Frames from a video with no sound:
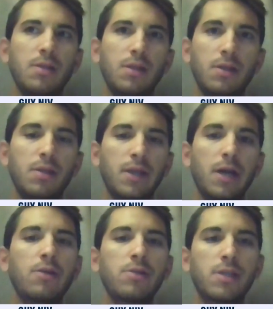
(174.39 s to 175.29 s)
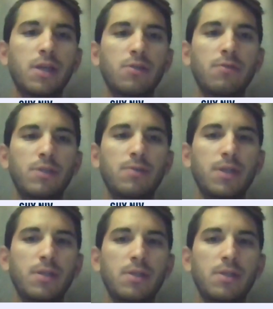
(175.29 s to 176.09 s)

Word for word: the, the other side of Israel,